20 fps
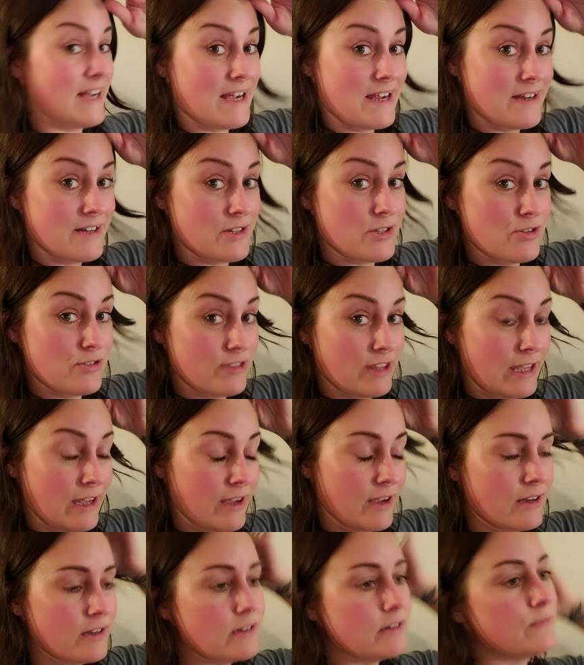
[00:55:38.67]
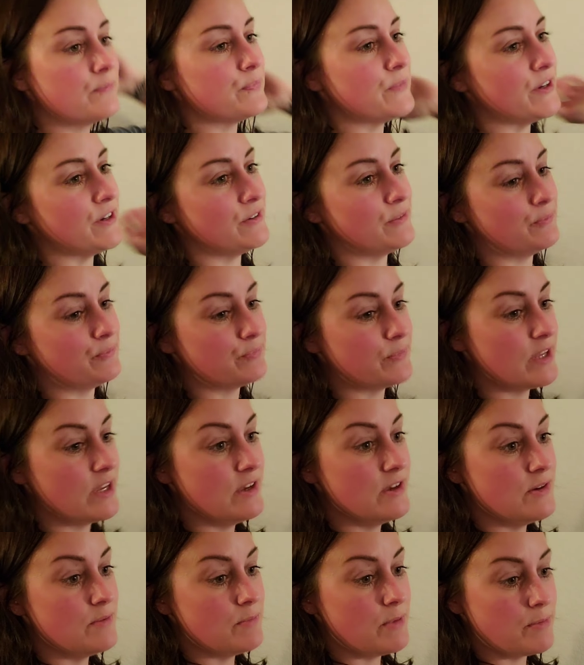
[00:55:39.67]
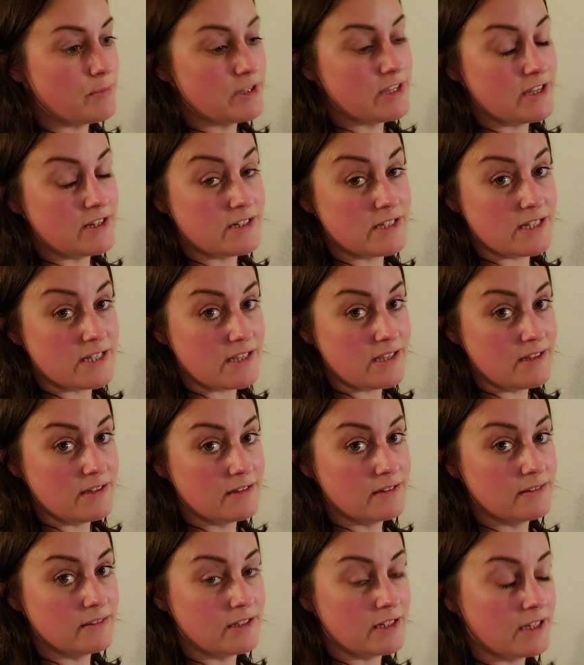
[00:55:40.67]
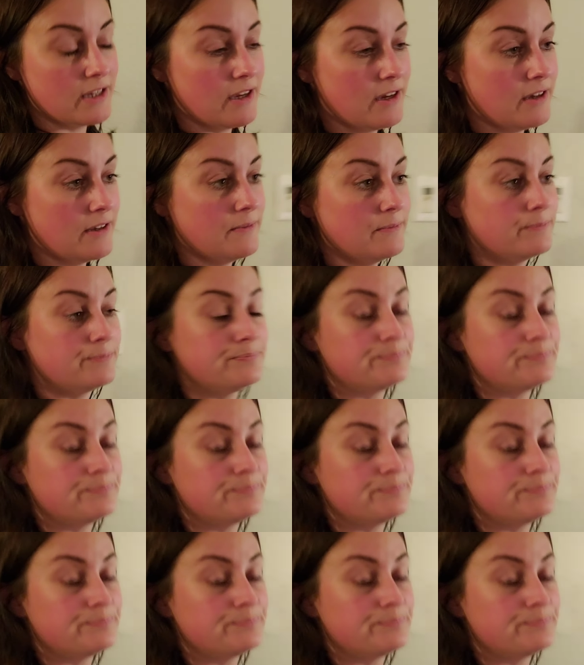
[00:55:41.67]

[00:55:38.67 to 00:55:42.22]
I do that. Um, remember that tea that I got?